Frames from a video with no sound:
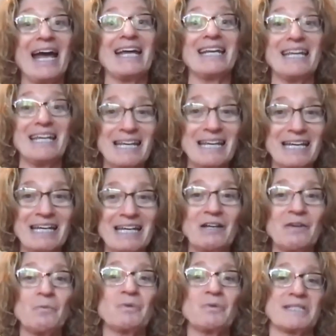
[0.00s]
and
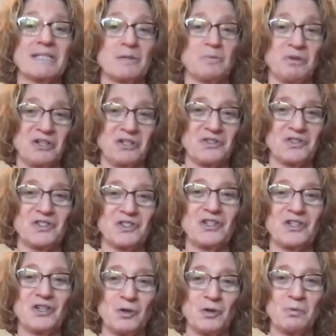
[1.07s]
he was the
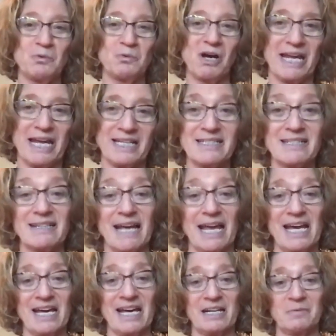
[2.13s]
person who brought Ansel
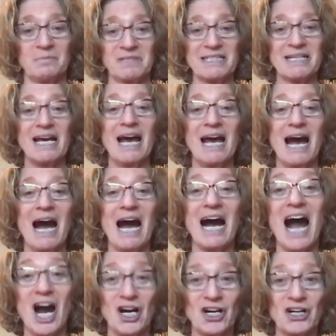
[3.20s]
Adams
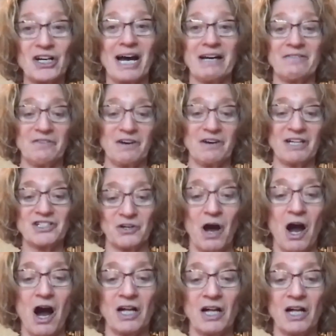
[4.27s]
archive
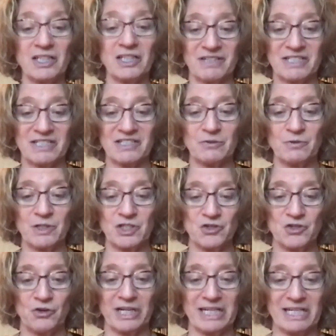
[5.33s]
to all of us to
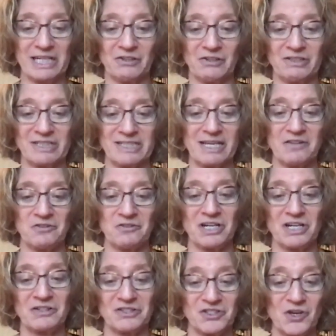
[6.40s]
enjoy here in
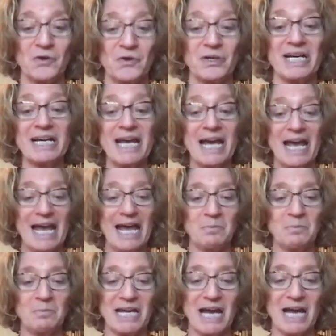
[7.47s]
Southern Arizona
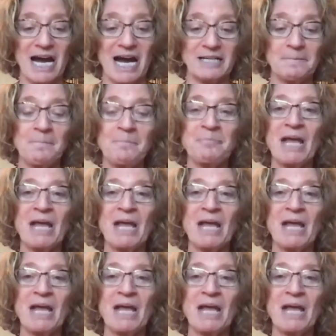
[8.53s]
and beyond.